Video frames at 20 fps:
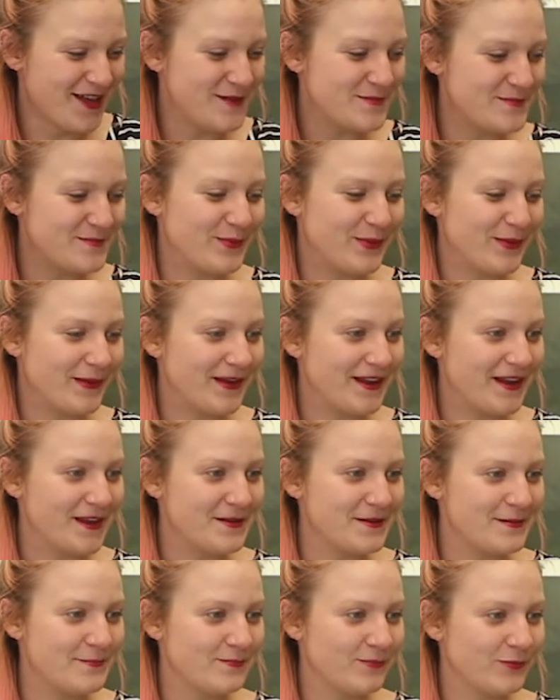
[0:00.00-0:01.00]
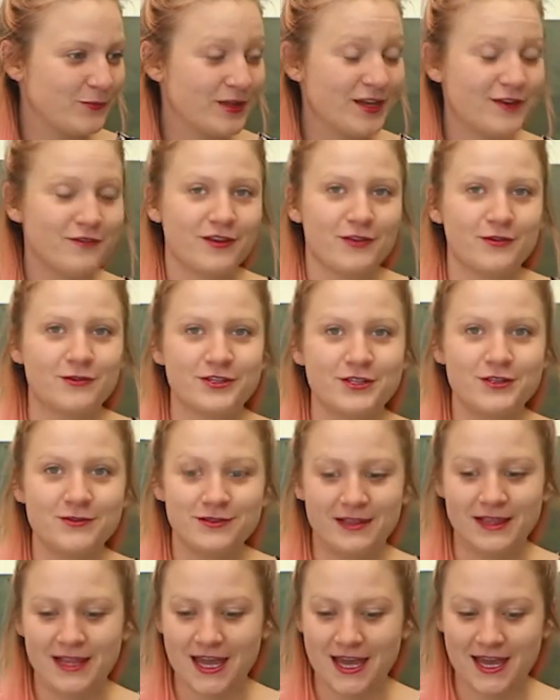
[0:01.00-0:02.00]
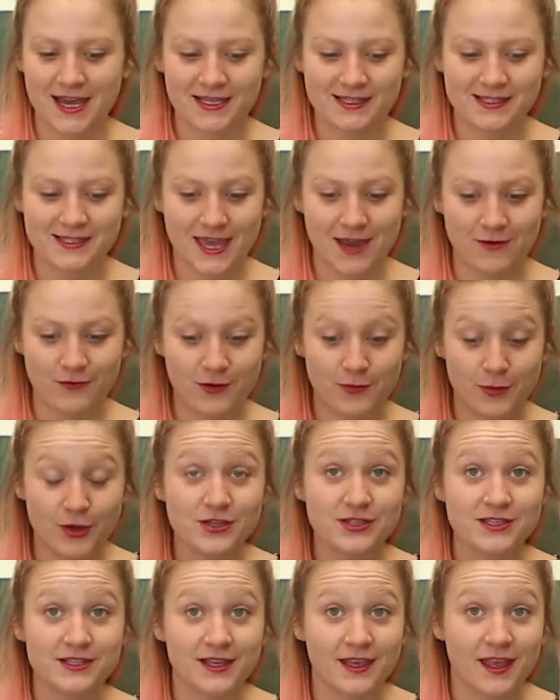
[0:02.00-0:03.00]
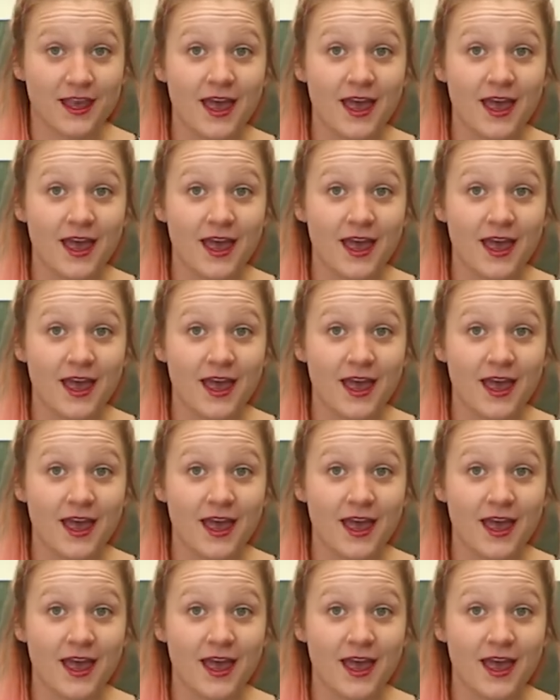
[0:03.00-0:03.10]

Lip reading: But without further ado, let's get repotting.